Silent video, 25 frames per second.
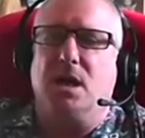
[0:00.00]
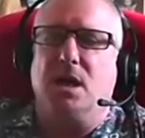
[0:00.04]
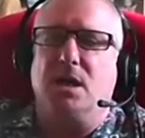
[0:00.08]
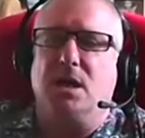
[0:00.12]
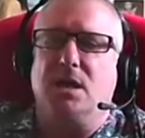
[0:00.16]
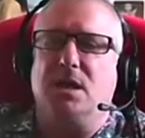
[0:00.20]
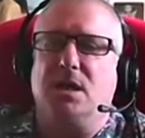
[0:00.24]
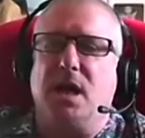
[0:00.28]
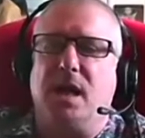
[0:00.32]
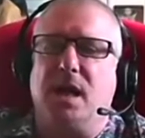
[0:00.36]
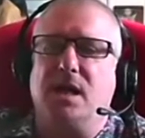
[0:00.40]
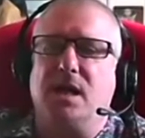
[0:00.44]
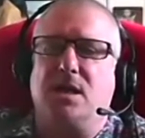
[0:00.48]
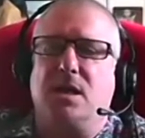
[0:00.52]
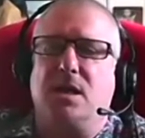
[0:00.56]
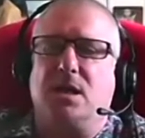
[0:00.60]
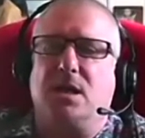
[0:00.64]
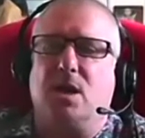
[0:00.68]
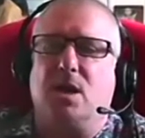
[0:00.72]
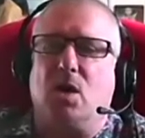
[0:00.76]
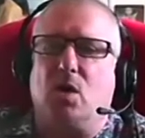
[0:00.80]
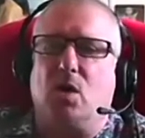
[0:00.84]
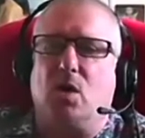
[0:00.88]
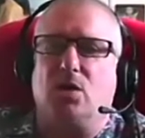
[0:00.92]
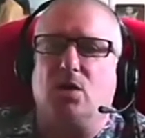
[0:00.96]
data
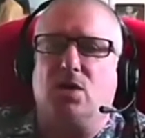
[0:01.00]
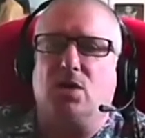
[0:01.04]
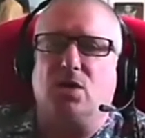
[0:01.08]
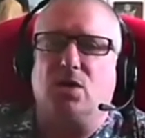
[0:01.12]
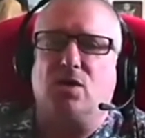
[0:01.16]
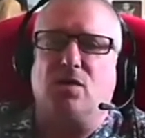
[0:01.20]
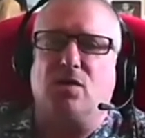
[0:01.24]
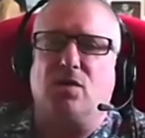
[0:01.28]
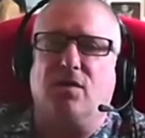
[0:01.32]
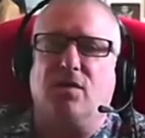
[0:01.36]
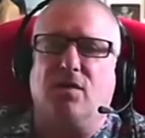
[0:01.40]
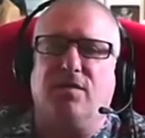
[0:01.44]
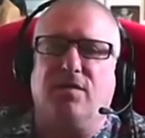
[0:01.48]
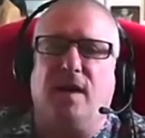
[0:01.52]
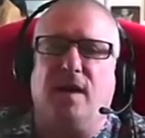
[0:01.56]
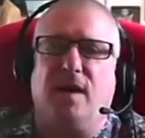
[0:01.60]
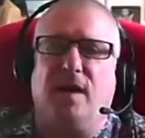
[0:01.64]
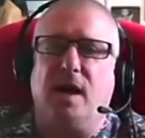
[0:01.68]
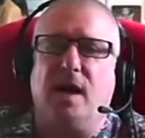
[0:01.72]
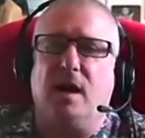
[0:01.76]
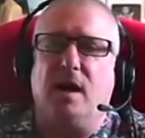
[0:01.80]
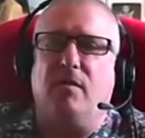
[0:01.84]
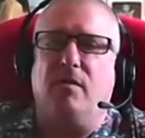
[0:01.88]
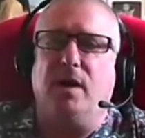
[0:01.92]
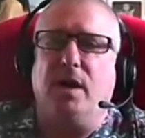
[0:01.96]
costs
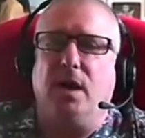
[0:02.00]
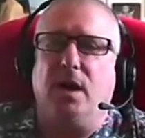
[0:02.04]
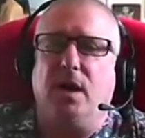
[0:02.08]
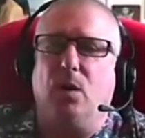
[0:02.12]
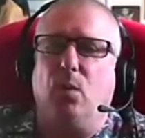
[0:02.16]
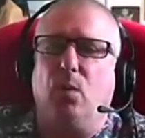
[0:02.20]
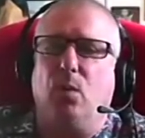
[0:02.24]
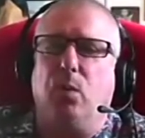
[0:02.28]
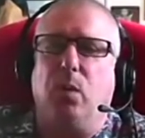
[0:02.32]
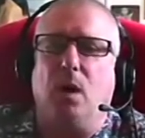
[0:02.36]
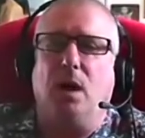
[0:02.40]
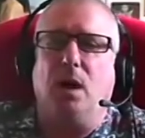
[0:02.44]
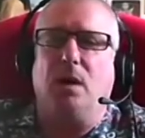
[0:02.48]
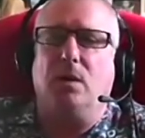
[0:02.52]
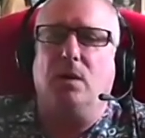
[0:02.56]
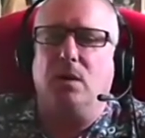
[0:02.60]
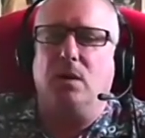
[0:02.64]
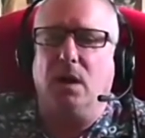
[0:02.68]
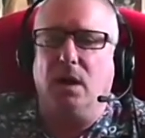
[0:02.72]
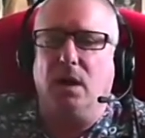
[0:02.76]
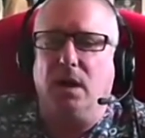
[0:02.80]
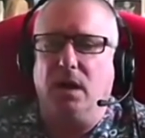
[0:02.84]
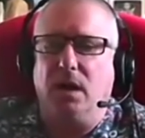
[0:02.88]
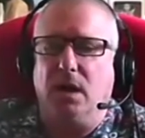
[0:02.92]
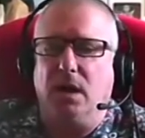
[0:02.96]
vary
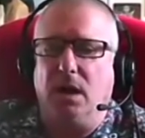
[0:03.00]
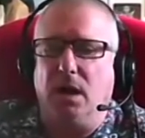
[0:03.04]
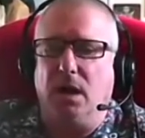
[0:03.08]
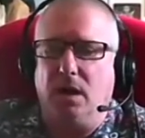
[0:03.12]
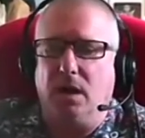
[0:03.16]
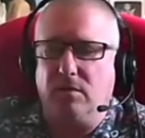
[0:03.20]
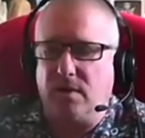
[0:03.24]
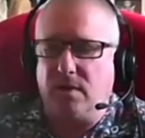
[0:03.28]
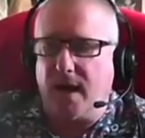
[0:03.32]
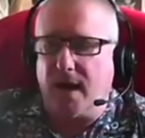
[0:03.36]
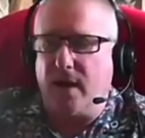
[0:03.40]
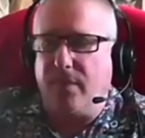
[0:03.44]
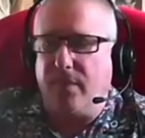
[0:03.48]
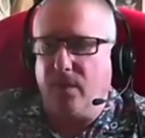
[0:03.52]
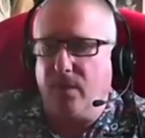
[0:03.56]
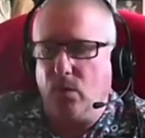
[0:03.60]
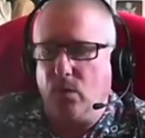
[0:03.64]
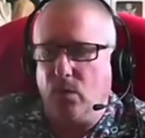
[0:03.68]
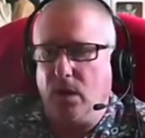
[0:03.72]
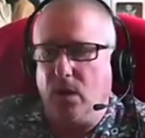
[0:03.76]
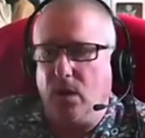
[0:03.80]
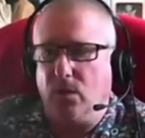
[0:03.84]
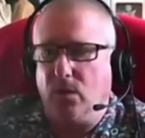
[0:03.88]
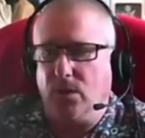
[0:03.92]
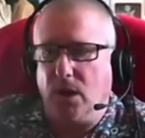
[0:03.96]
wildly around the
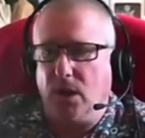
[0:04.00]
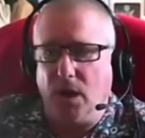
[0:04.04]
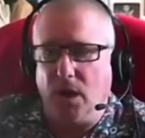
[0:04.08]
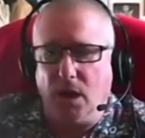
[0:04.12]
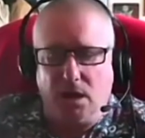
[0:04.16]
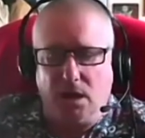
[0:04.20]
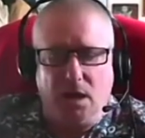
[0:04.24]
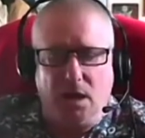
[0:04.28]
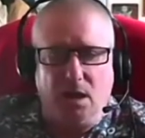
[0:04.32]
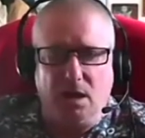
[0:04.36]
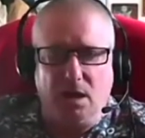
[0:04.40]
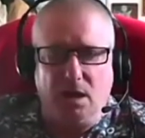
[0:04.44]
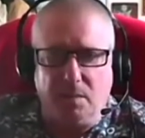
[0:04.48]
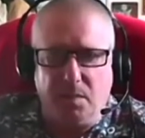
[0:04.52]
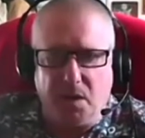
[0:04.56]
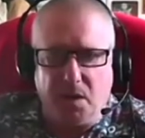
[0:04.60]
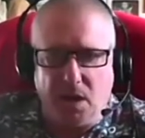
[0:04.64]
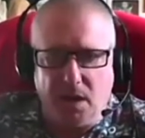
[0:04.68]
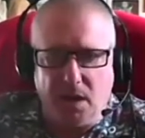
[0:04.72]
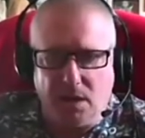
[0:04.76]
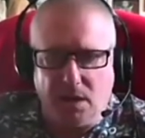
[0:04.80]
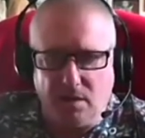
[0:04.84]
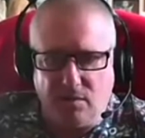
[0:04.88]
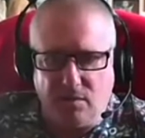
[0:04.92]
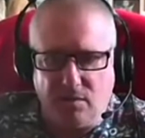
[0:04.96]
world. A
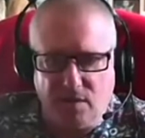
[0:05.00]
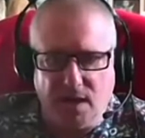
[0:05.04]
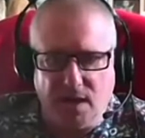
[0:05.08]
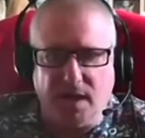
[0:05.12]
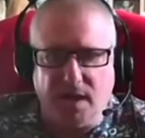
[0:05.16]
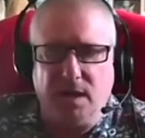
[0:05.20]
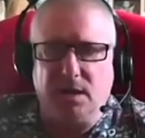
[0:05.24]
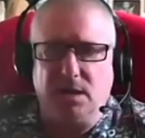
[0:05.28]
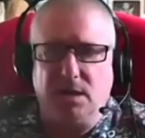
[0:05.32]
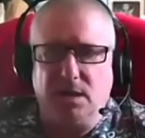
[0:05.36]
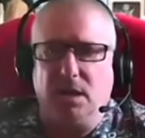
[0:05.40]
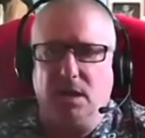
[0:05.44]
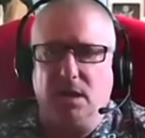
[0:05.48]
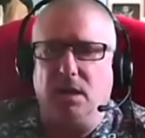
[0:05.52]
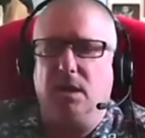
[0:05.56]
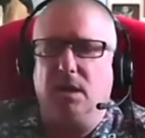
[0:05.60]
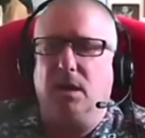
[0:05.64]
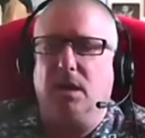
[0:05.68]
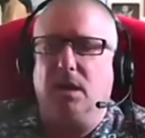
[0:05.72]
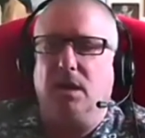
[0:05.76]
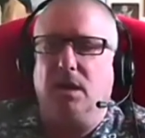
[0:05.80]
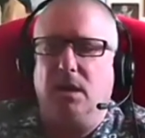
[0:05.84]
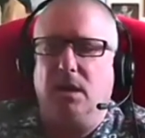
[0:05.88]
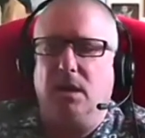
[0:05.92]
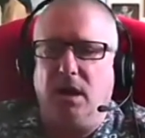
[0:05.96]
gigabyte of data
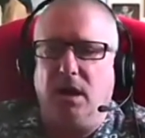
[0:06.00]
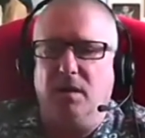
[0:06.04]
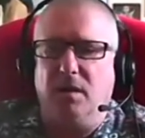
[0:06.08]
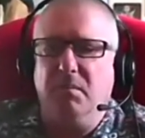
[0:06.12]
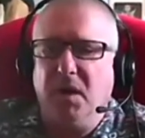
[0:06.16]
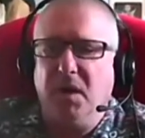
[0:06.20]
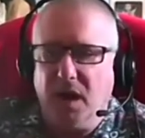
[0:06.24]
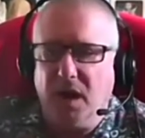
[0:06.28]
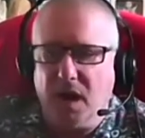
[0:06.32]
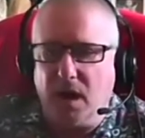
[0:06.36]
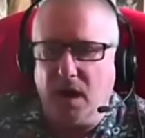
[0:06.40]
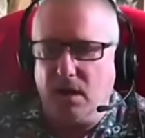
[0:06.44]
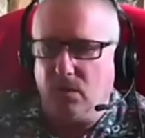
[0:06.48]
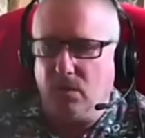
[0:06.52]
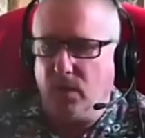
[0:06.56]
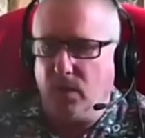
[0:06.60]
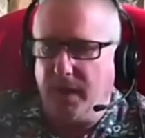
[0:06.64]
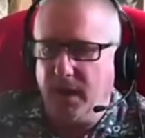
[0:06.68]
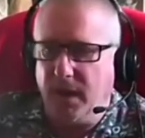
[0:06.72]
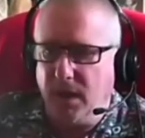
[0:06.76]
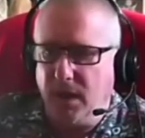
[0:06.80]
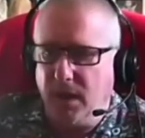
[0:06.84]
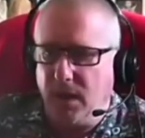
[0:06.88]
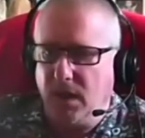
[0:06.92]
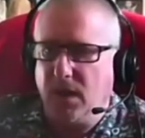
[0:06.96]
in
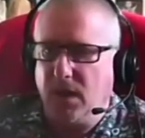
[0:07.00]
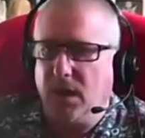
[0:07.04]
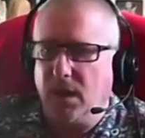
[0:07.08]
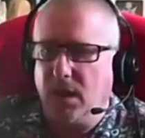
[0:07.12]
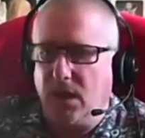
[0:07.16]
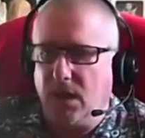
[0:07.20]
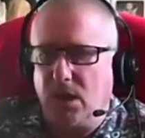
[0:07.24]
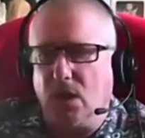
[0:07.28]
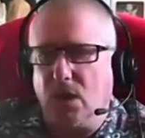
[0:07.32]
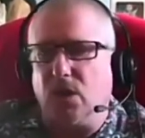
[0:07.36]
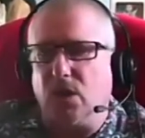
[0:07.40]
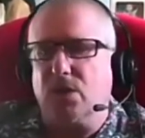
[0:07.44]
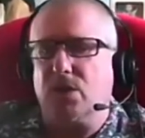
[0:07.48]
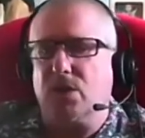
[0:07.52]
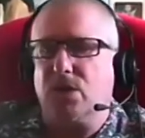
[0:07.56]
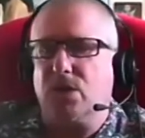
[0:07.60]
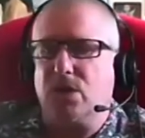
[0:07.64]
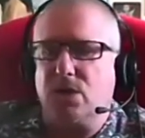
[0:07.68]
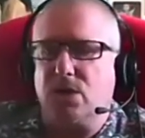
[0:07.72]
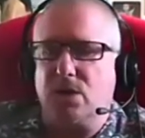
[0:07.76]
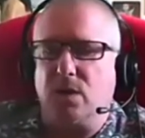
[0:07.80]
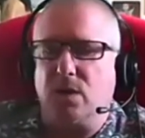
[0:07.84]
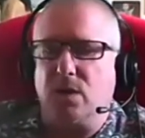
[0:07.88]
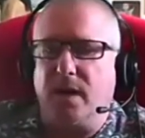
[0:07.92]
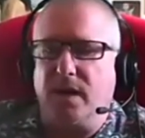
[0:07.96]
Malawi costs
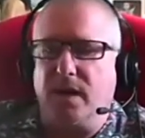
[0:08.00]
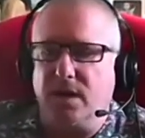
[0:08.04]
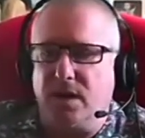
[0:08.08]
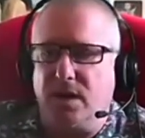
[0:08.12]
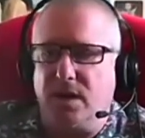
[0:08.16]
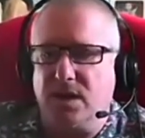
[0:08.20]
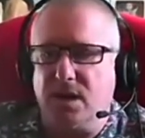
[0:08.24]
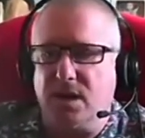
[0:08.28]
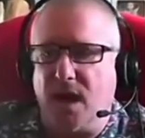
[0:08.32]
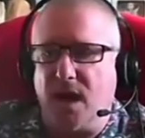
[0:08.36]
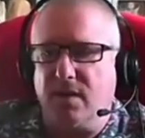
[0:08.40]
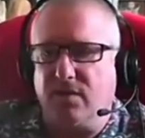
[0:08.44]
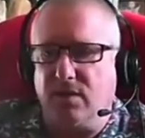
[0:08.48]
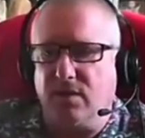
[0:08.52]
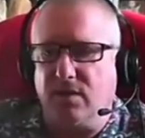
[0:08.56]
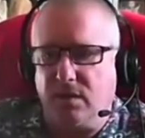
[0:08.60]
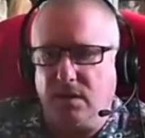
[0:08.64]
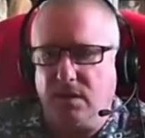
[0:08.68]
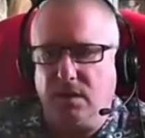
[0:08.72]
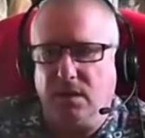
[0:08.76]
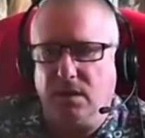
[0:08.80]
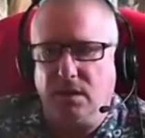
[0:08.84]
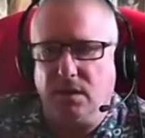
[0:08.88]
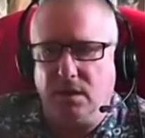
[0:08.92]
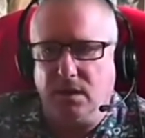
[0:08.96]
$27
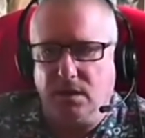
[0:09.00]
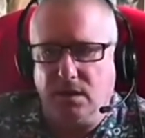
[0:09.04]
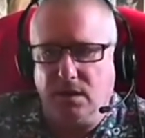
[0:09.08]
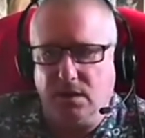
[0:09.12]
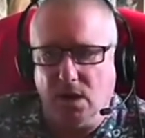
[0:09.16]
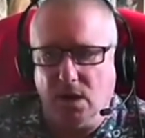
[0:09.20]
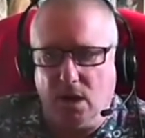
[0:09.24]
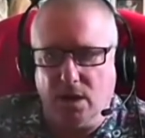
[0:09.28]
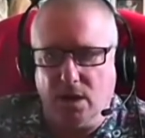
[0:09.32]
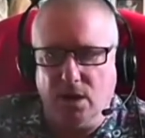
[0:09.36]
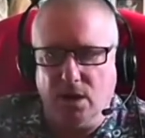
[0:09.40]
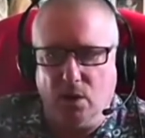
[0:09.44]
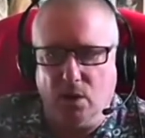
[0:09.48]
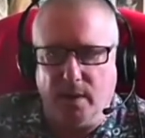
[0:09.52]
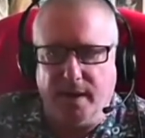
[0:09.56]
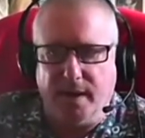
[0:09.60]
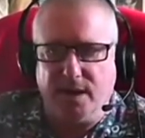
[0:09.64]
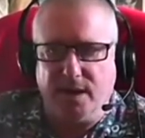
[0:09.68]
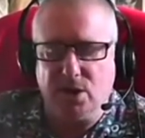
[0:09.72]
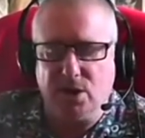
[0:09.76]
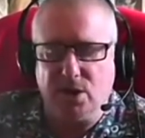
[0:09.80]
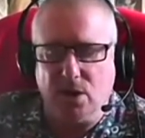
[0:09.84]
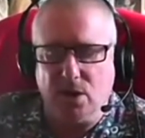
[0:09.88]
US.